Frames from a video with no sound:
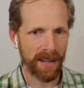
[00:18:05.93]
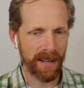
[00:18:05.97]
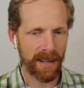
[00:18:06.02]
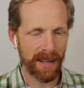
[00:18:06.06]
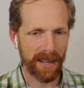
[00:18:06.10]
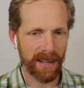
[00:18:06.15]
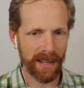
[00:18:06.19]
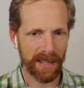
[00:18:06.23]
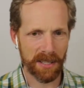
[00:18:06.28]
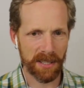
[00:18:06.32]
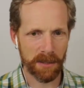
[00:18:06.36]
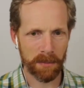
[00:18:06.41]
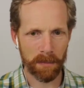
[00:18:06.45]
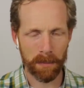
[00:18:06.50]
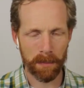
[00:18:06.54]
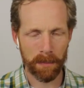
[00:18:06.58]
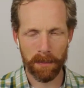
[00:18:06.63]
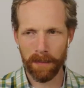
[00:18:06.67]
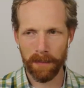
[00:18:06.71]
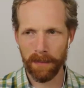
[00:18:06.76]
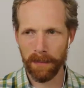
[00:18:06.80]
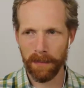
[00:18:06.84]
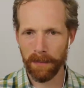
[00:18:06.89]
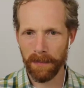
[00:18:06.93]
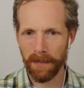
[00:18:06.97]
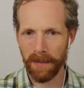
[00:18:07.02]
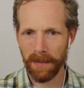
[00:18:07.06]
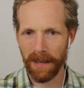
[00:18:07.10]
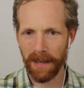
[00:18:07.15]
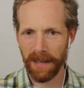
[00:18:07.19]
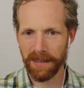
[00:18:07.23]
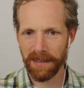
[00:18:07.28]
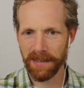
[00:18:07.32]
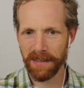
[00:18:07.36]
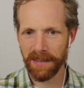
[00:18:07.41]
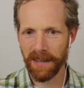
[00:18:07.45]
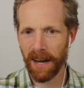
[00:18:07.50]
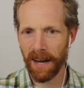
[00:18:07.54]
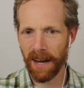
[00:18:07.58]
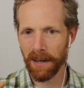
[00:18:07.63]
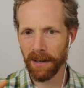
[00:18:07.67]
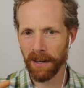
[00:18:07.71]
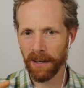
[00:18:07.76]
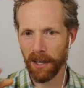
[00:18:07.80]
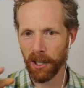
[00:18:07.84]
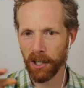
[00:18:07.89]
it's
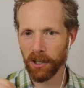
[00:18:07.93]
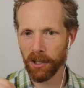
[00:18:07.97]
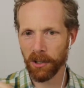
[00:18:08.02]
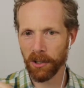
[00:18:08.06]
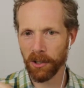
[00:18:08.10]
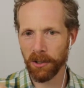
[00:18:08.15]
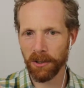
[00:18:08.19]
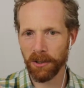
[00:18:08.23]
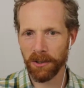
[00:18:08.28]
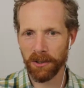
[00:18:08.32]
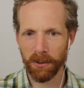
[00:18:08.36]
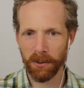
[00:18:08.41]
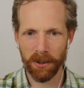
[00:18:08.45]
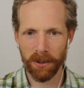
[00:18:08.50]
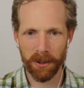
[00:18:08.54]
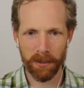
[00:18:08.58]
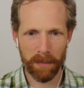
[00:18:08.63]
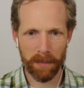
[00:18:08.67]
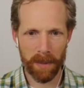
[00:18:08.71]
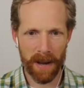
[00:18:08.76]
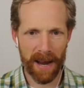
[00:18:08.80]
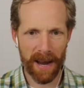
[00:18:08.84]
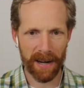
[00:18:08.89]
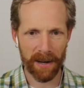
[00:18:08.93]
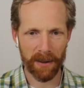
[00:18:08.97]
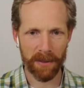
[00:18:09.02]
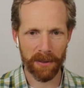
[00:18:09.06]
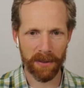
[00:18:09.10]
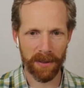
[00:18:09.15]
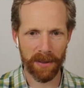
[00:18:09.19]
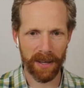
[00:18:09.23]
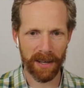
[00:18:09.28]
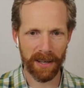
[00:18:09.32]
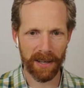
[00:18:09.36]
not a glute or back thing.